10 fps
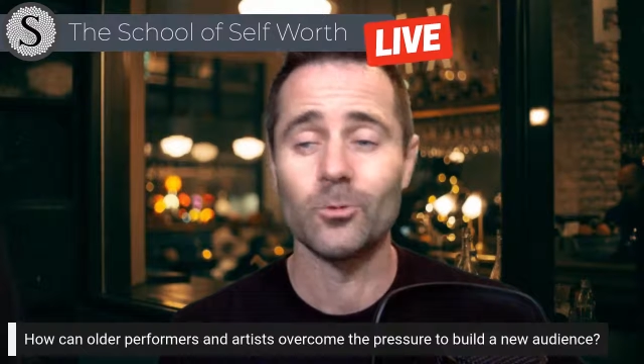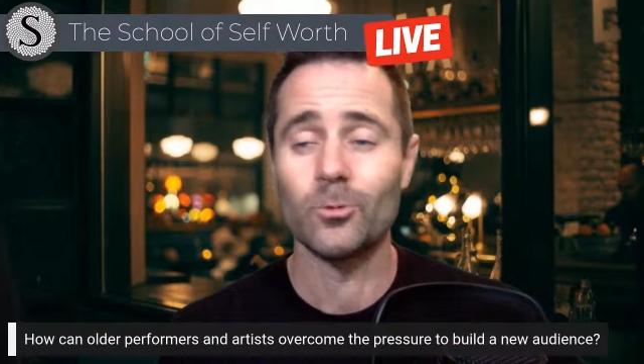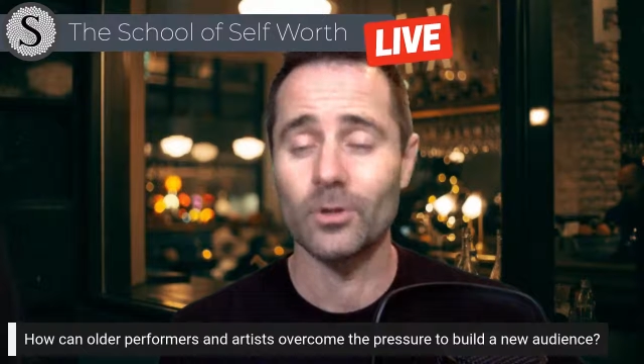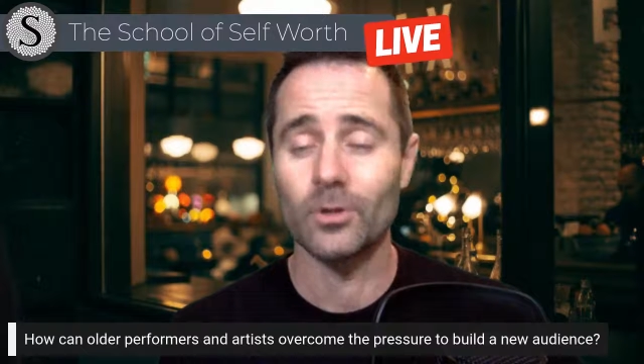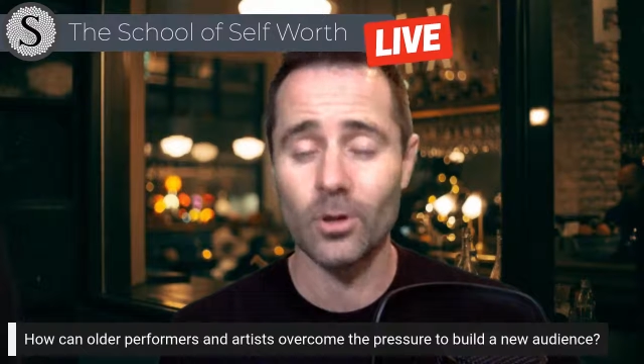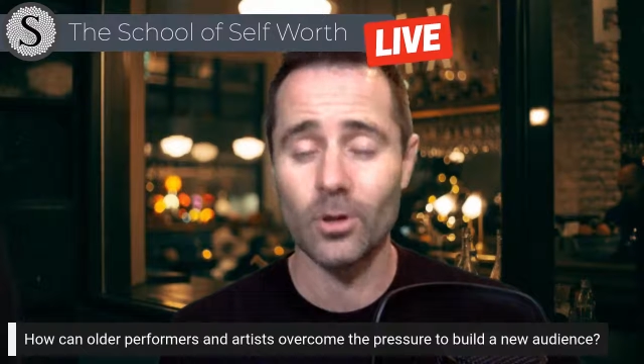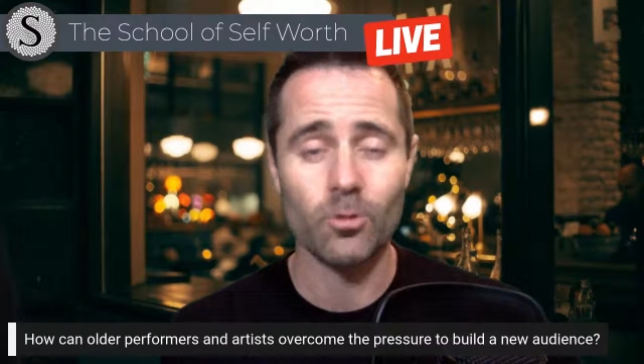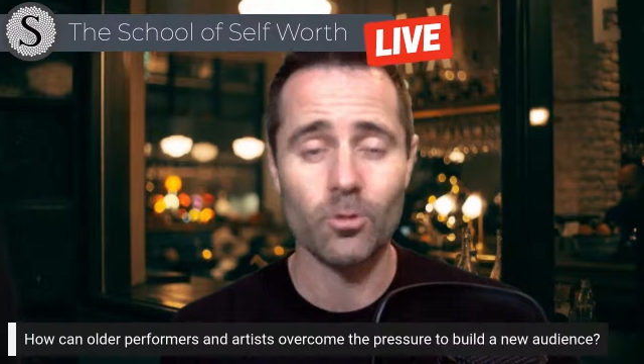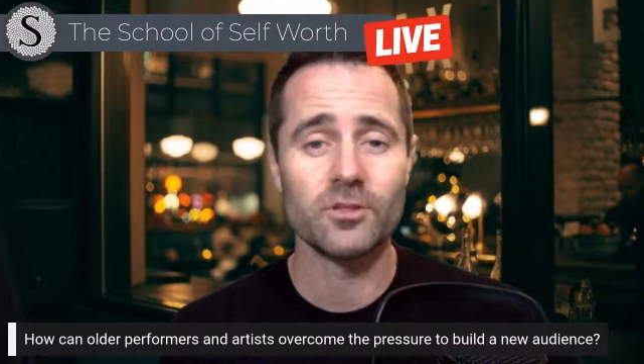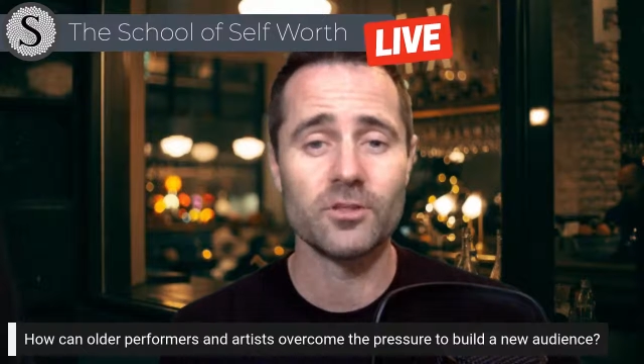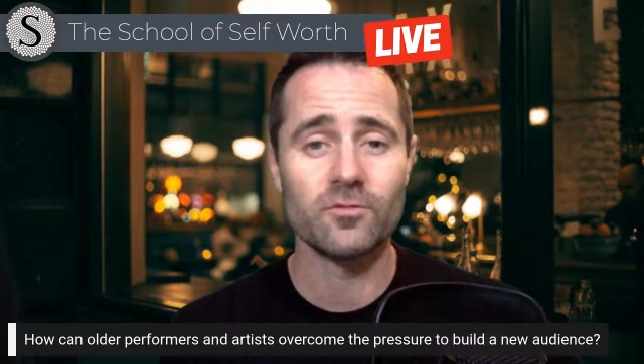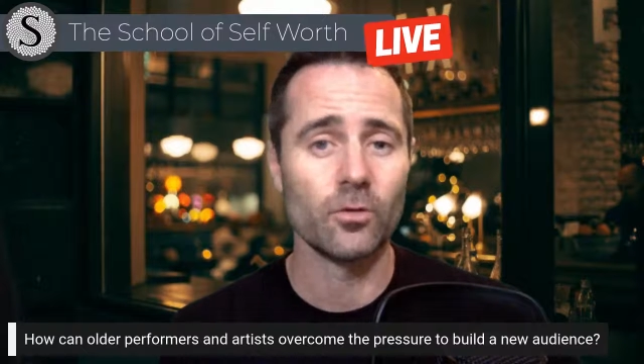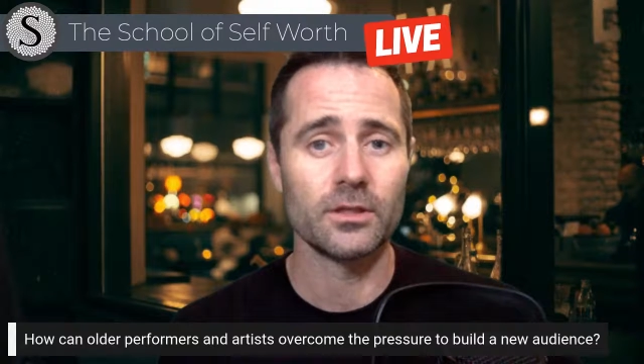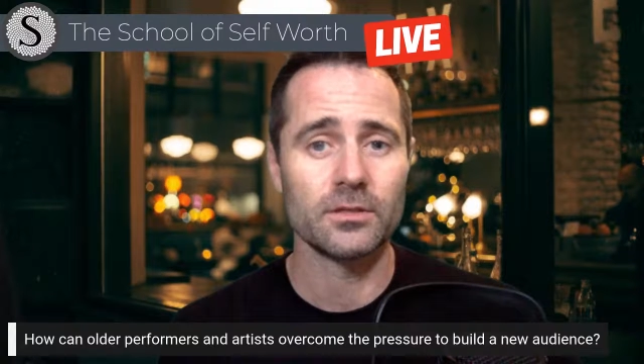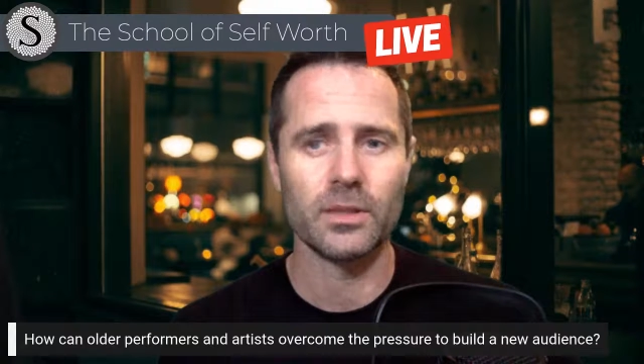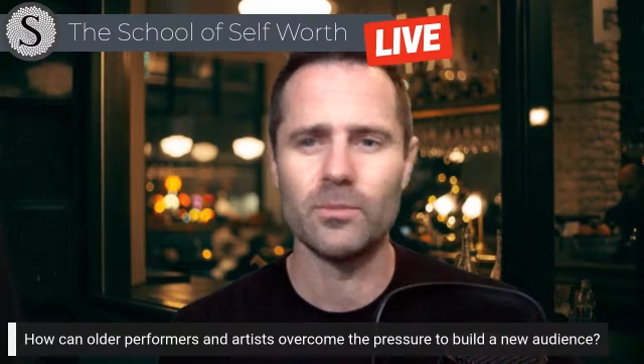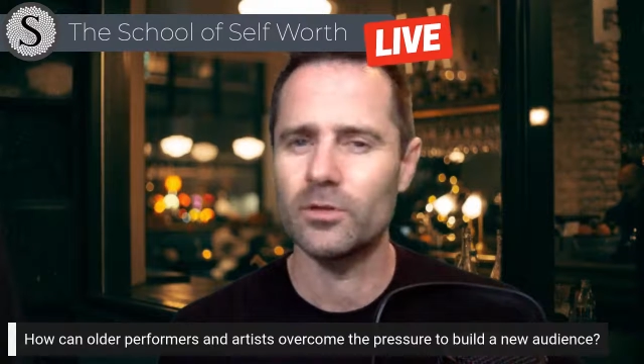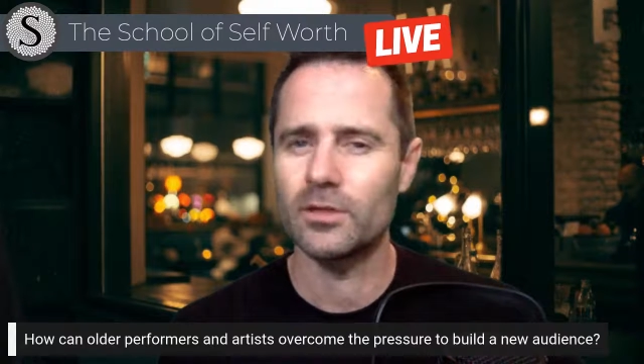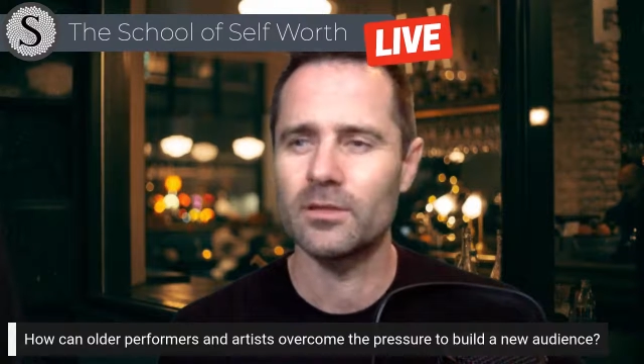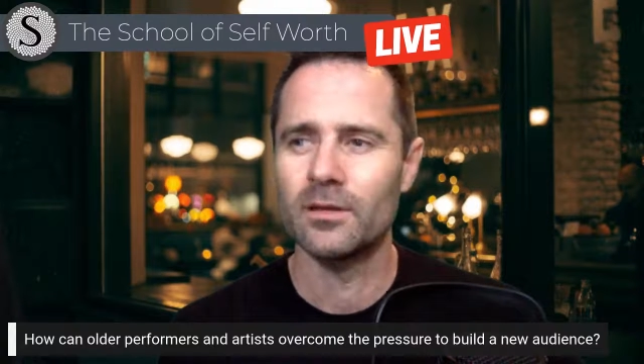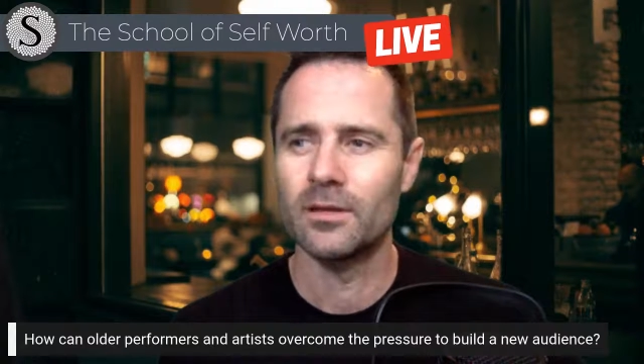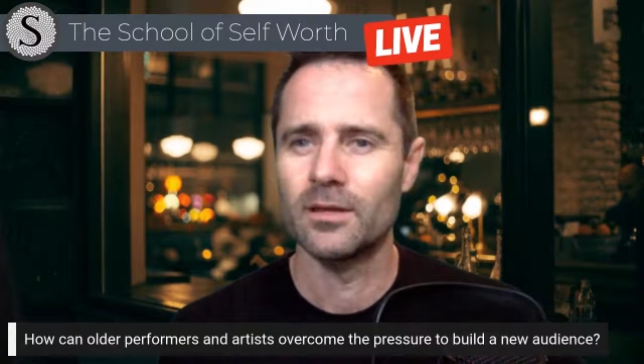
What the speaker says: and you will always find an audience.